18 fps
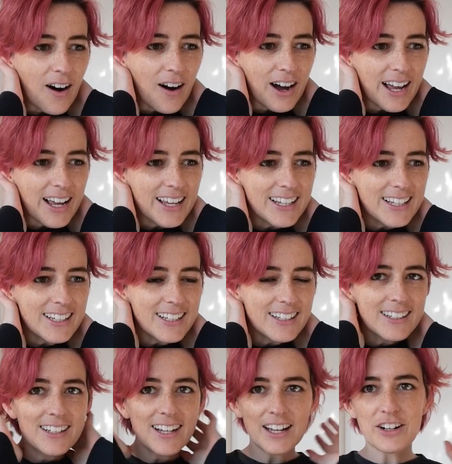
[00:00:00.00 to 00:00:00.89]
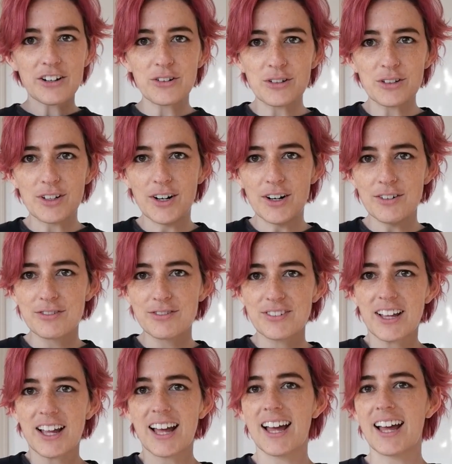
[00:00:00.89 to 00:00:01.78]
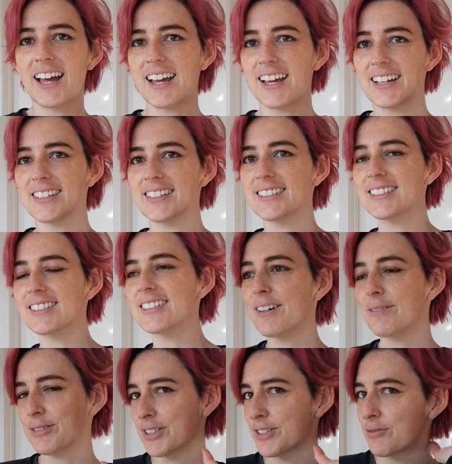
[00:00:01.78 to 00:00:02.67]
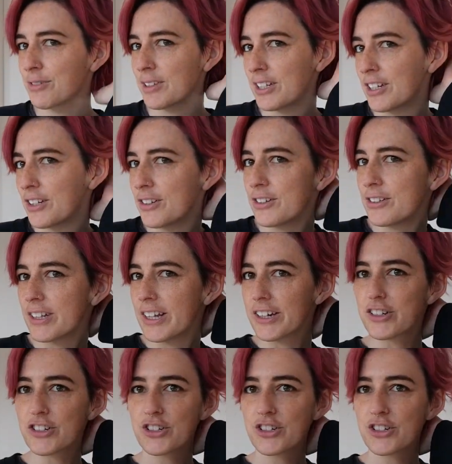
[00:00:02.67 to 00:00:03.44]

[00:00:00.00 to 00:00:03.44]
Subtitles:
I cut it all off and it was this really cute, like